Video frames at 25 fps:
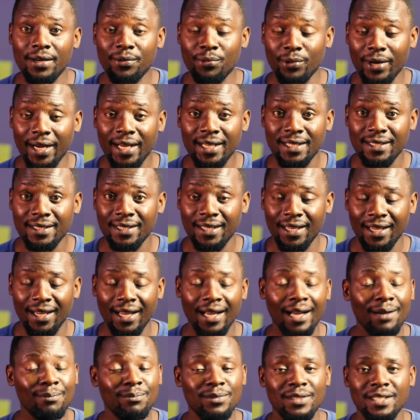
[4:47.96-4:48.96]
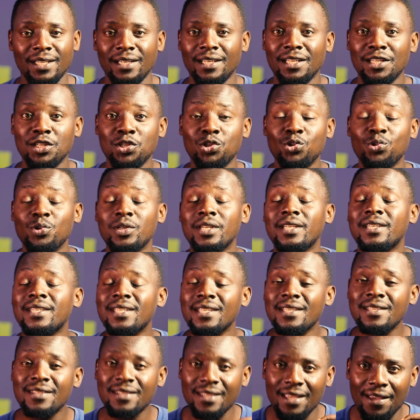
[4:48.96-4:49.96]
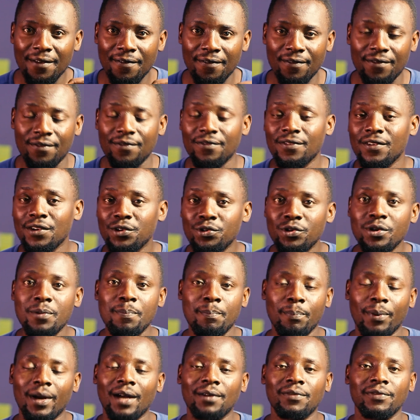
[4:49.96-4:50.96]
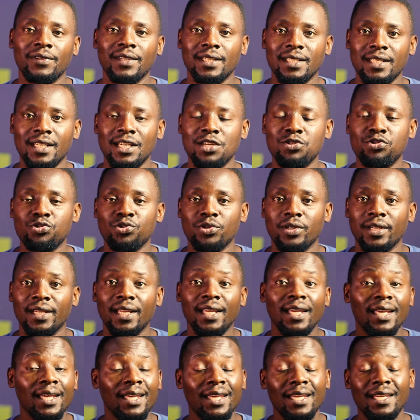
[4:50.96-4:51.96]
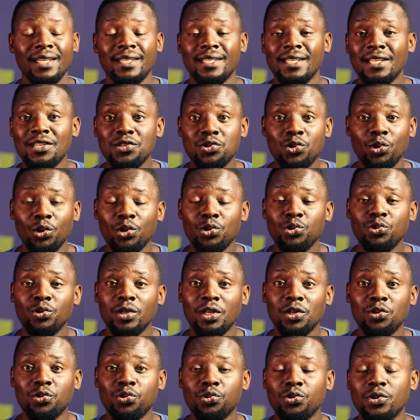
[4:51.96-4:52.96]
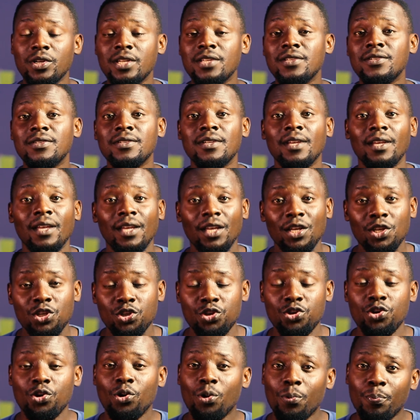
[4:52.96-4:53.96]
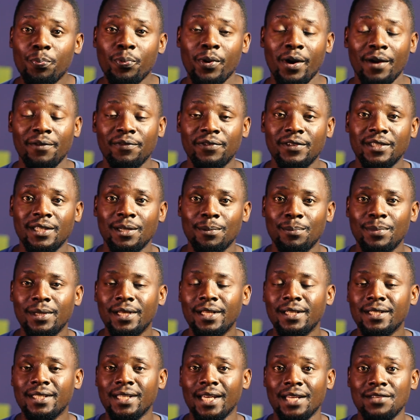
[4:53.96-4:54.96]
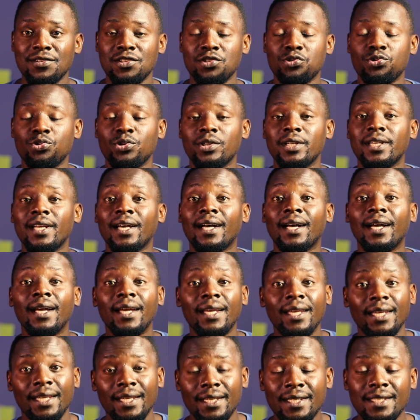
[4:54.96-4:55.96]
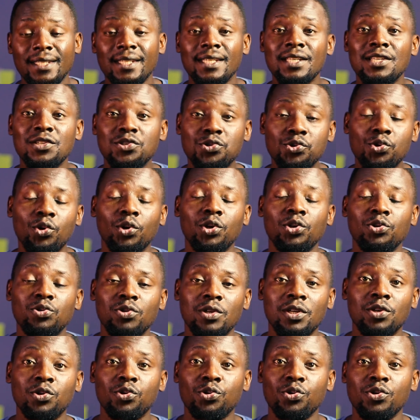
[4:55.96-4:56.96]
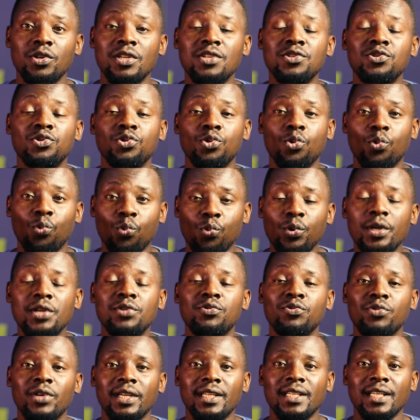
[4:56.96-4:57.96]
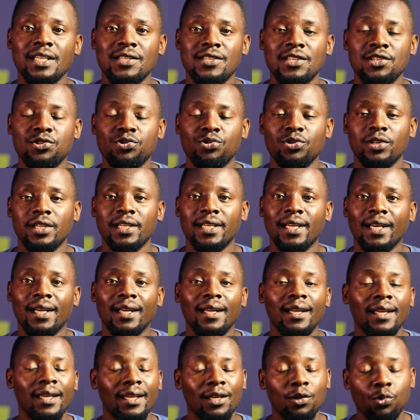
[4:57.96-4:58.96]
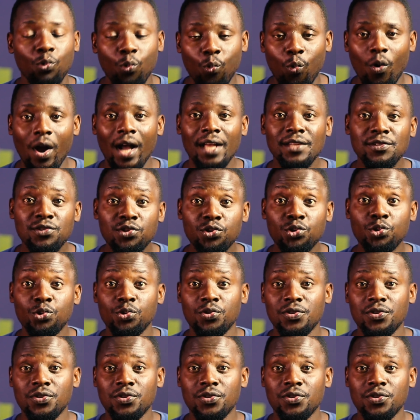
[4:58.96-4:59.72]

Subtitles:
right here, I'm telling you, it is a very perfect entry. It is going to increase your profitability as a trader. It is going to increase your win rate as a trader once you